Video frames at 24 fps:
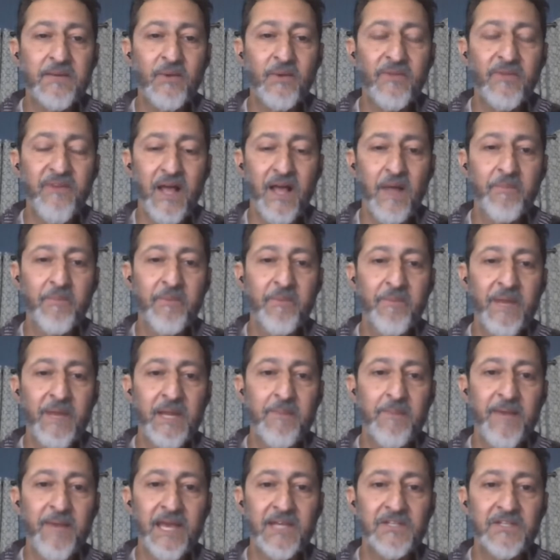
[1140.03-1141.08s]
we've helped
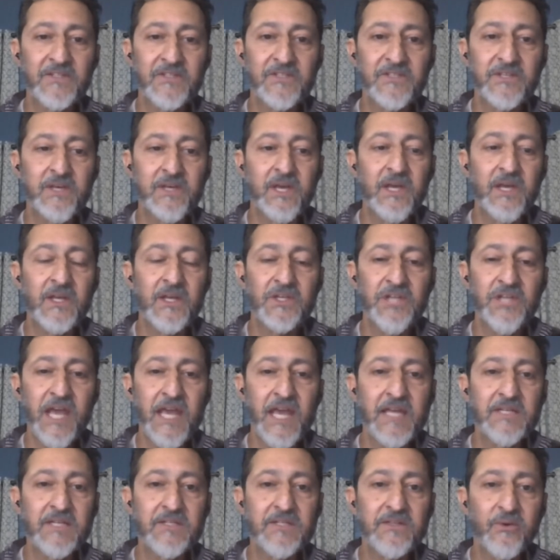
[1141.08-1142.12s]
many patients
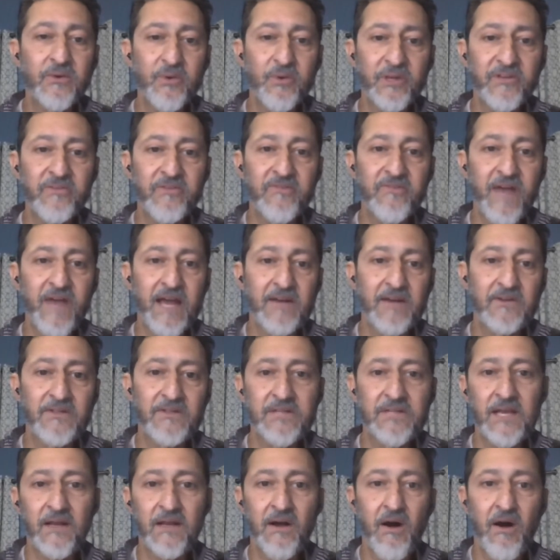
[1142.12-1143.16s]
change the risk factors
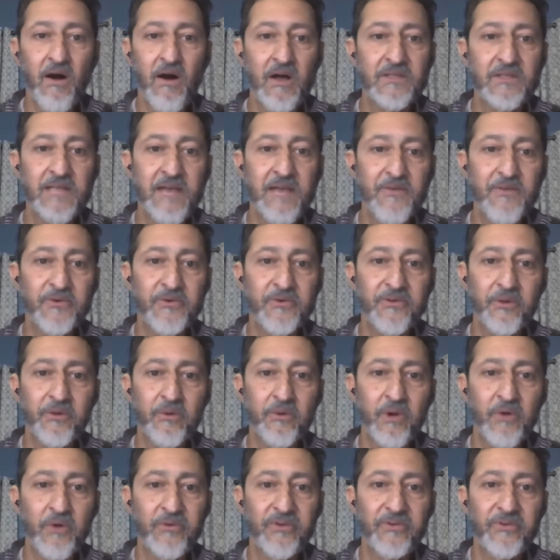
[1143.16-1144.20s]
that cause
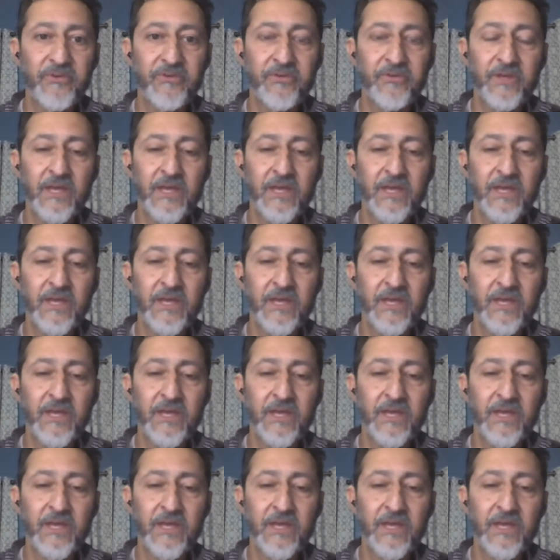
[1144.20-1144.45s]
atherosclerosis,